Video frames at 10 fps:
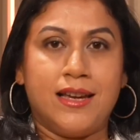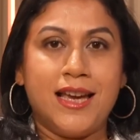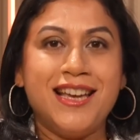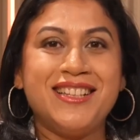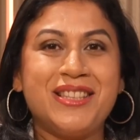
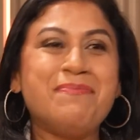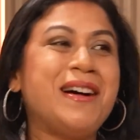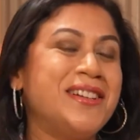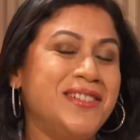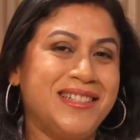is the
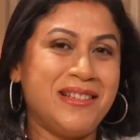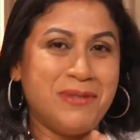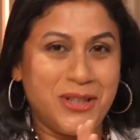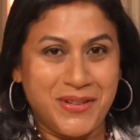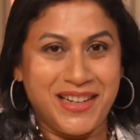partnership
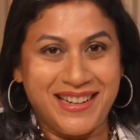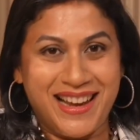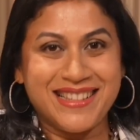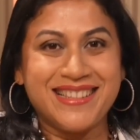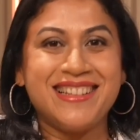between
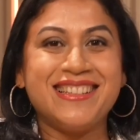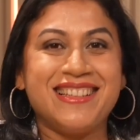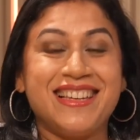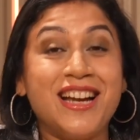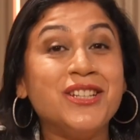
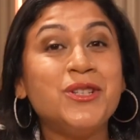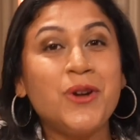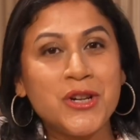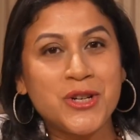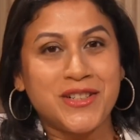XDC and the
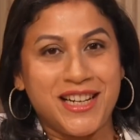Deutsche